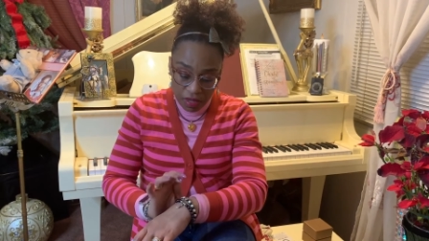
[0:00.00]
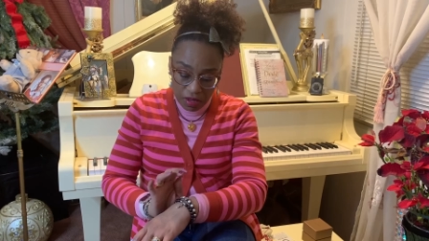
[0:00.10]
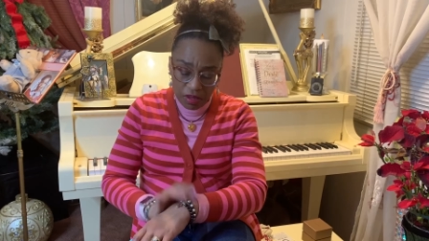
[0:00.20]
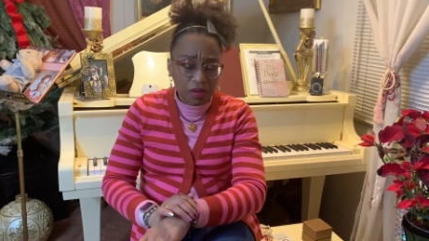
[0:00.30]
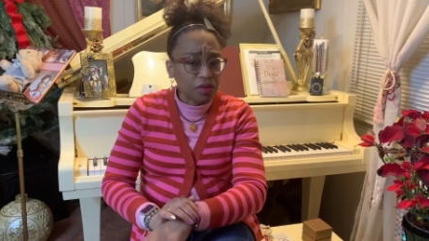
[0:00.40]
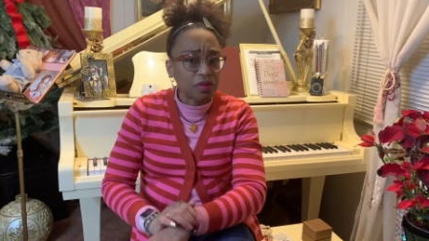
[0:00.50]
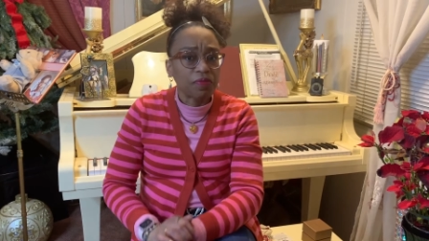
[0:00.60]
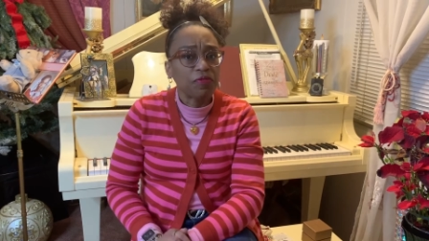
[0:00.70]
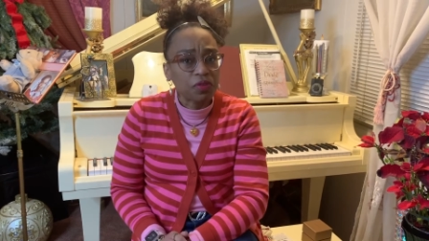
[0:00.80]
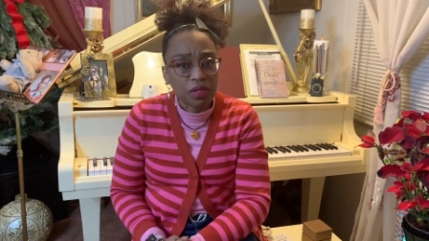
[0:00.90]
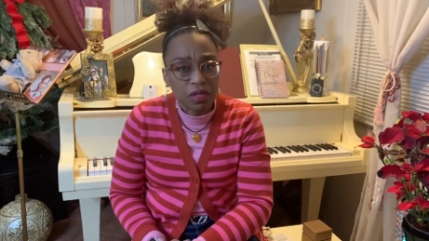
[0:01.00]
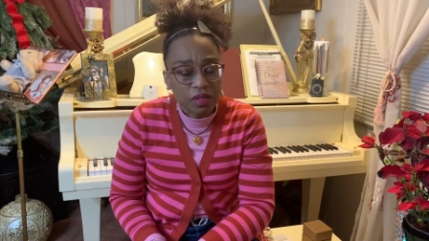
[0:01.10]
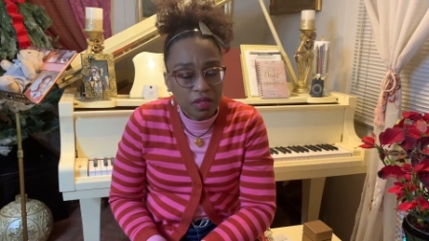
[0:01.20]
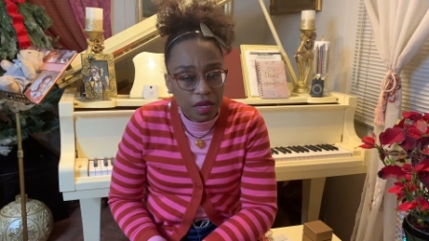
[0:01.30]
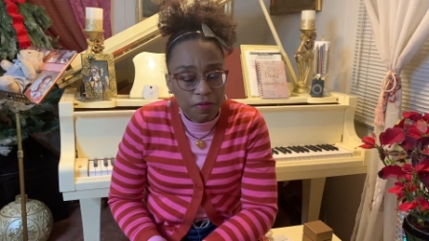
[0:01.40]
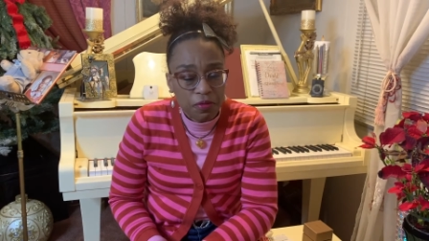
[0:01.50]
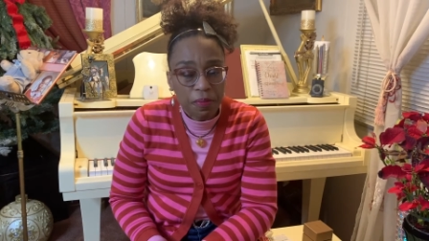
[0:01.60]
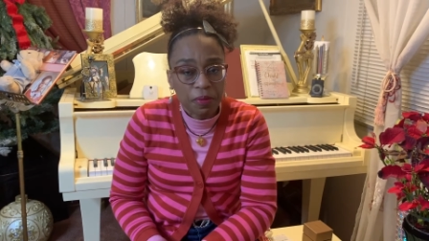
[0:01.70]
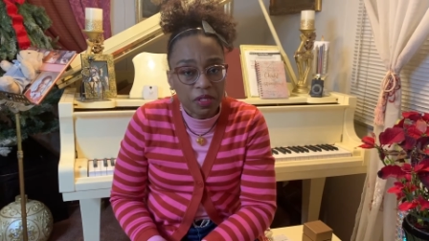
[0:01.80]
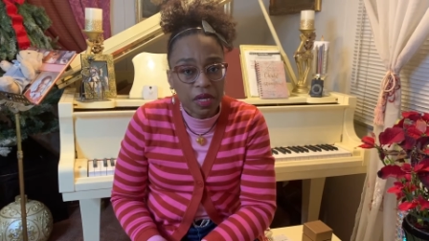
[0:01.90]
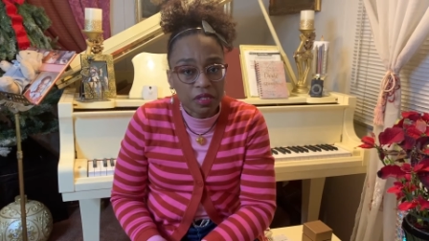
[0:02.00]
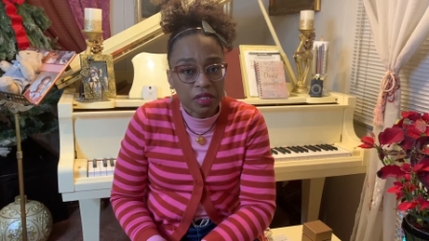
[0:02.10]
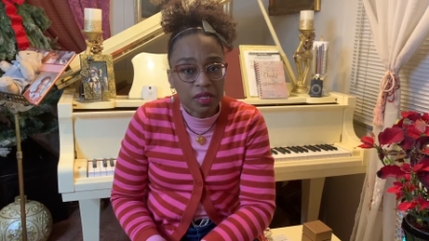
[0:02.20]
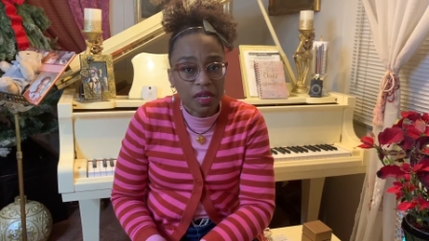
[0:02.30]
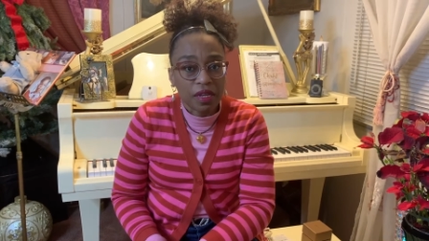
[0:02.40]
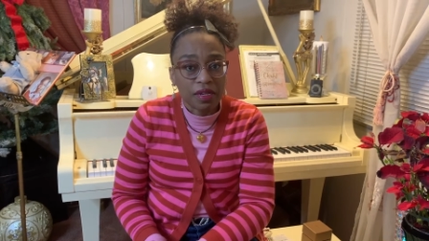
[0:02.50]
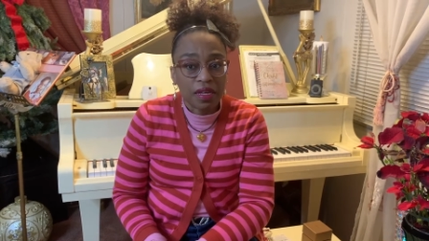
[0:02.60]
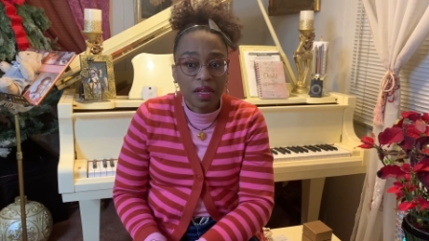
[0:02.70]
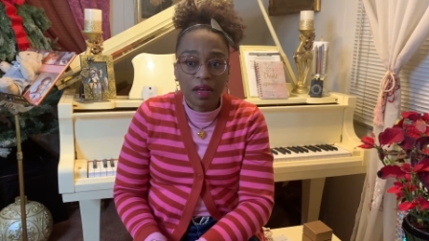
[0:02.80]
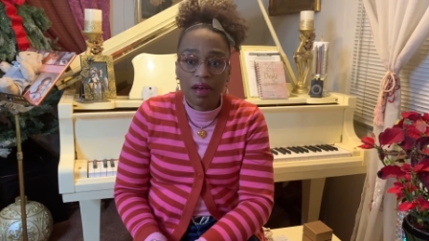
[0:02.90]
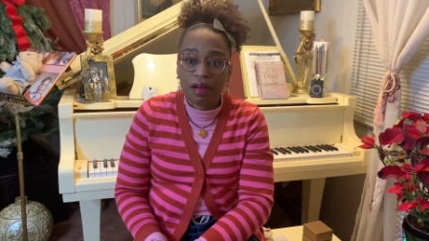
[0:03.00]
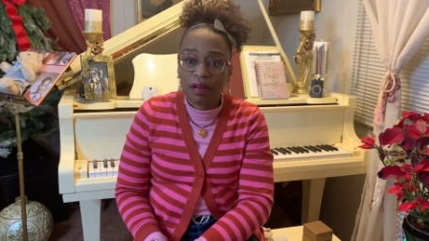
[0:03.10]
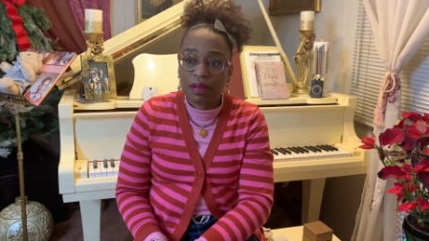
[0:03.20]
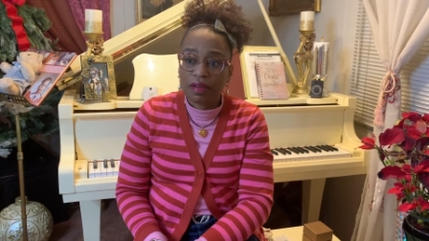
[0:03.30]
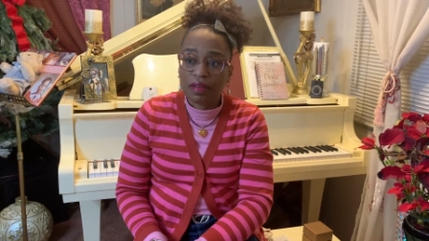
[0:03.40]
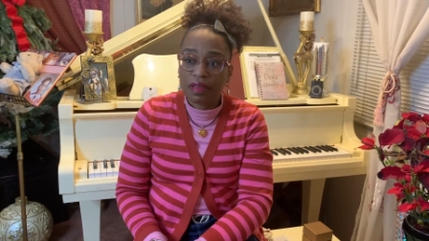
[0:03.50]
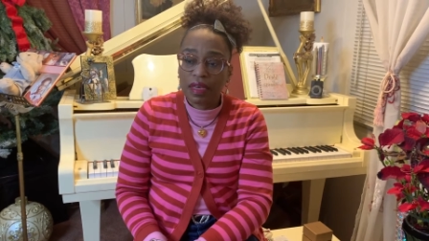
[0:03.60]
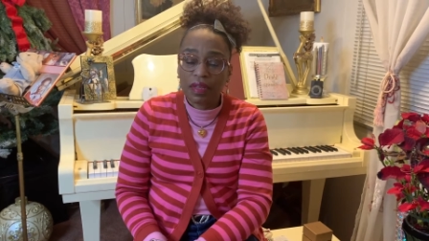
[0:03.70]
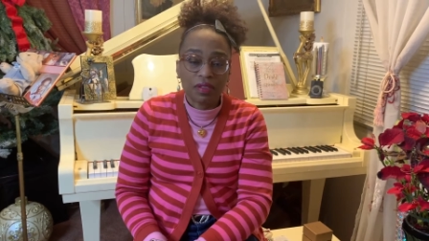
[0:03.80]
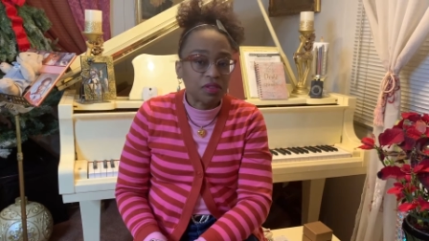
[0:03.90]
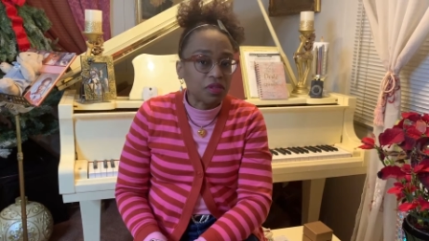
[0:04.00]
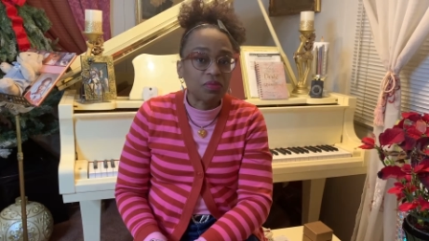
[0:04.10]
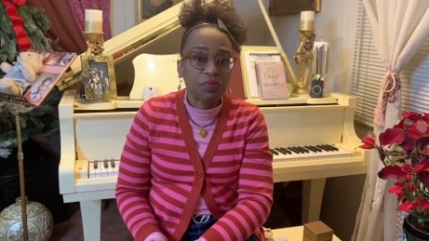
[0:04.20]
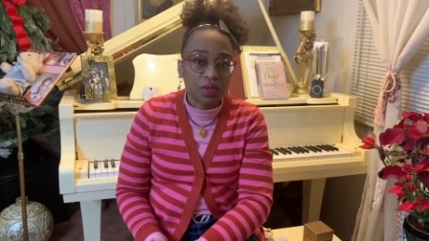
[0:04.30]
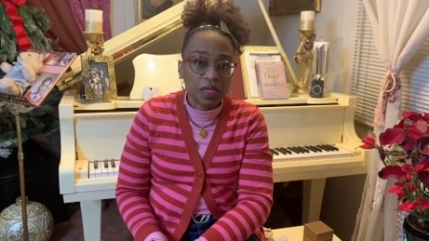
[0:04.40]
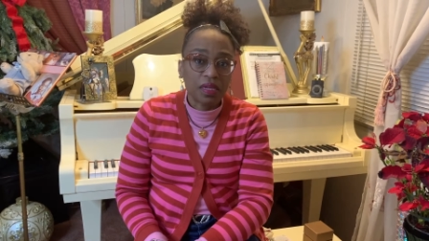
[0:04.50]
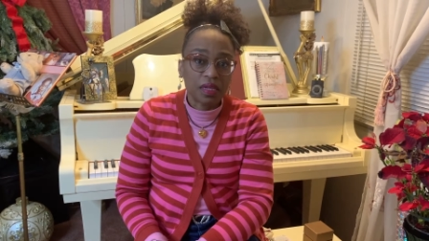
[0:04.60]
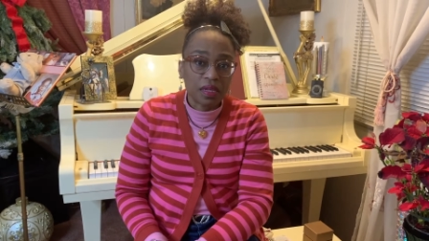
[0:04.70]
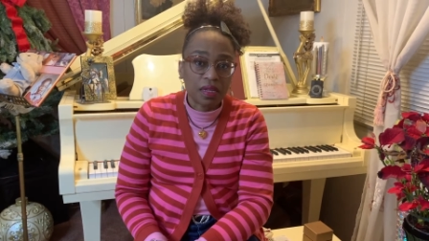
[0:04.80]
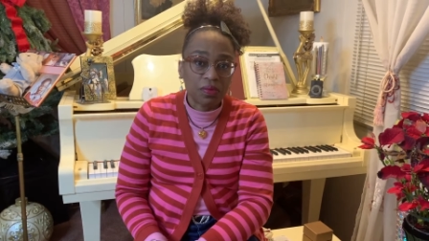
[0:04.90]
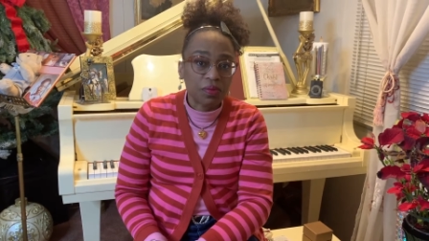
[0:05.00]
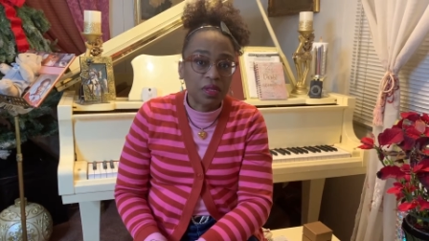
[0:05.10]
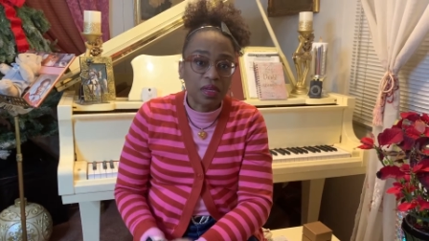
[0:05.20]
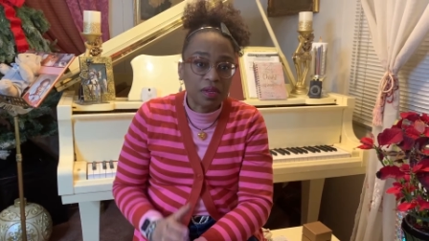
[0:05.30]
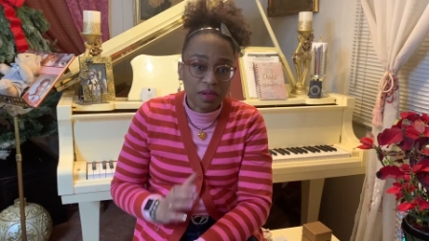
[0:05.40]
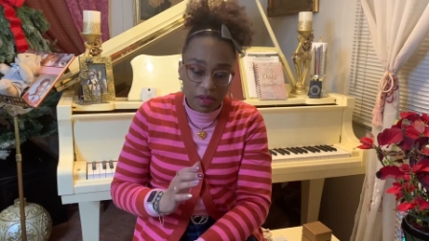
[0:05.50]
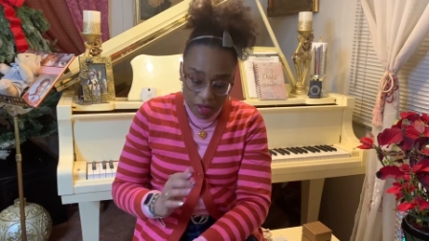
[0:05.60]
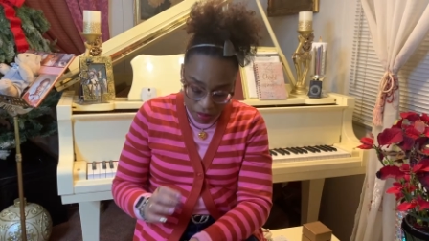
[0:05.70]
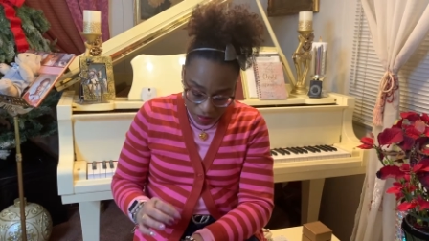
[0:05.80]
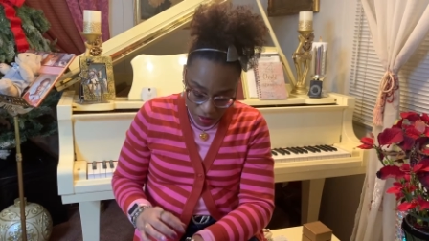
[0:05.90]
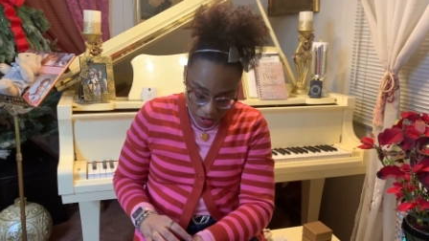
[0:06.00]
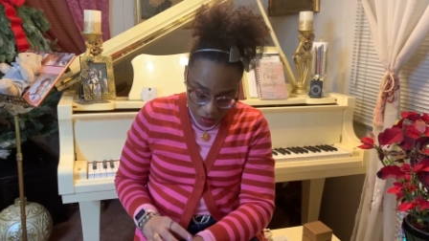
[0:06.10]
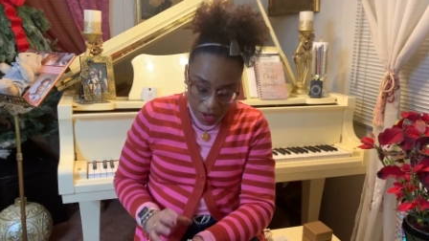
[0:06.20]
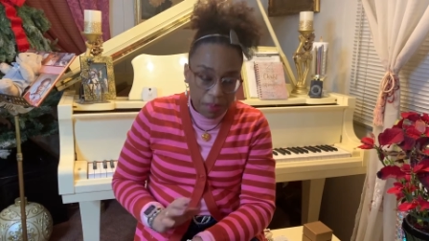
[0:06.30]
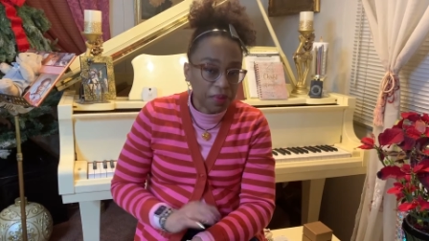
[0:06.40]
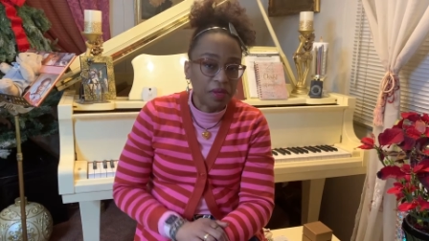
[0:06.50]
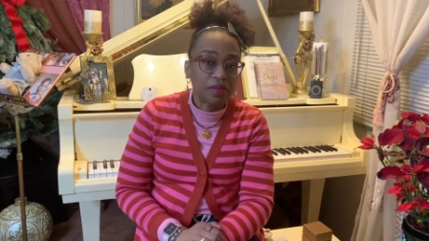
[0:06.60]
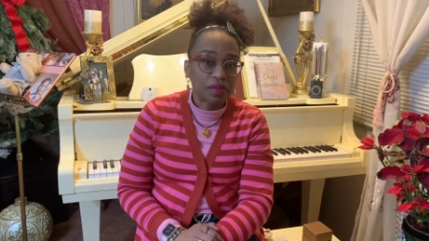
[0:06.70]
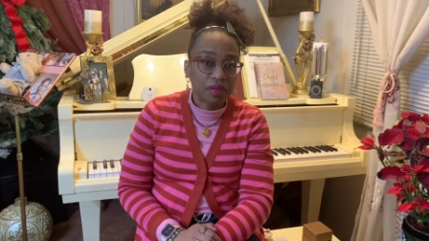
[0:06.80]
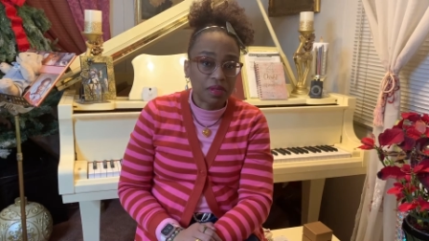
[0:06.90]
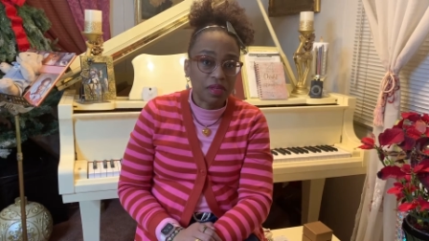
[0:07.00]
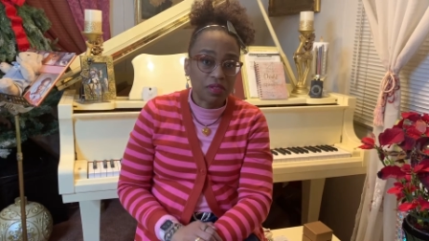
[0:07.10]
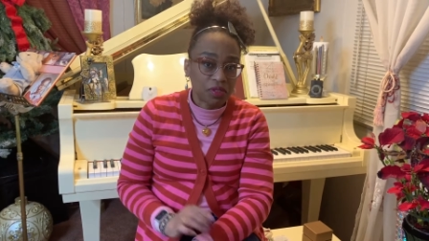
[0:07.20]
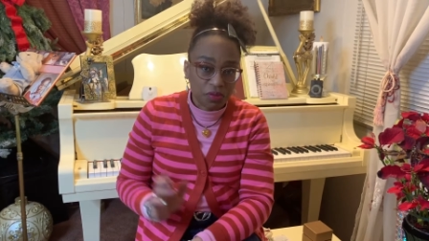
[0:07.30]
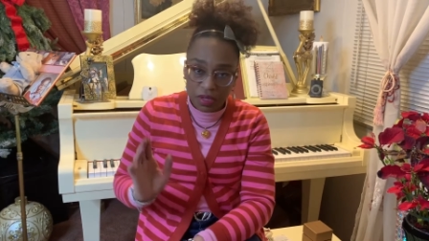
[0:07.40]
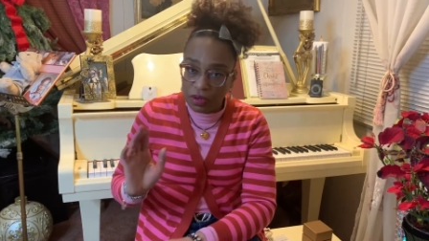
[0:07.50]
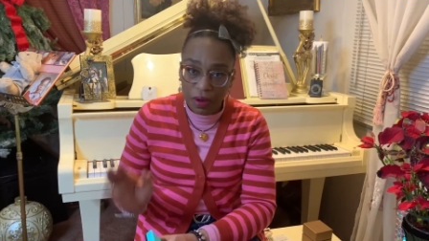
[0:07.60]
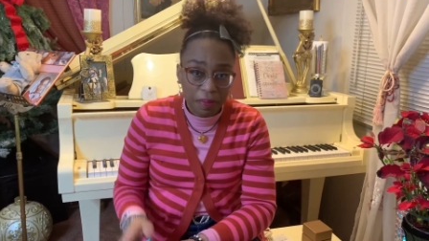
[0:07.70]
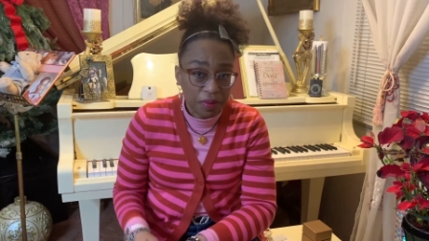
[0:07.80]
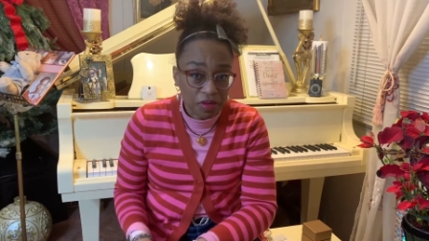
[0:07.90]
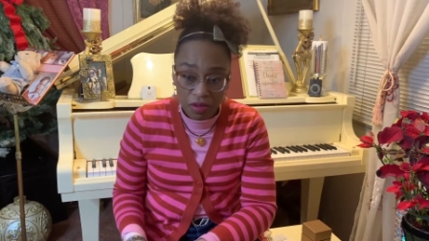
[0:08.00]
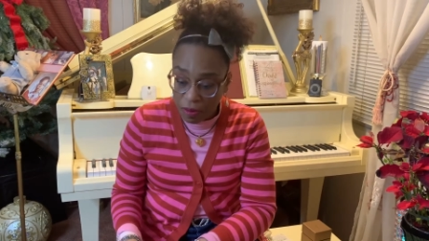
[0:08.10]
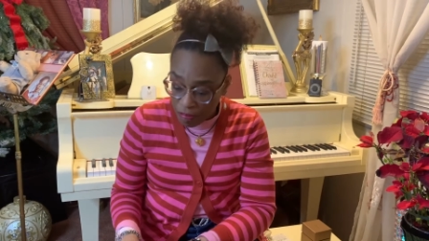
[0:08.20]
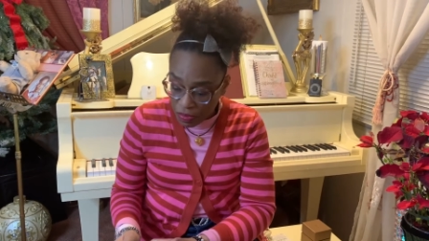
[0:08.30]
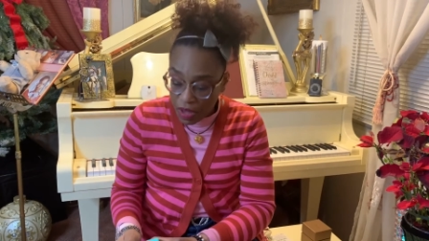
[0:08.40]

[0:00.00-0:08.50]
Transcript: it's just, it feels, it's just like a form of protection. And, uh, and it's just really, really a, a, a great piece. It's just really a great piece. So,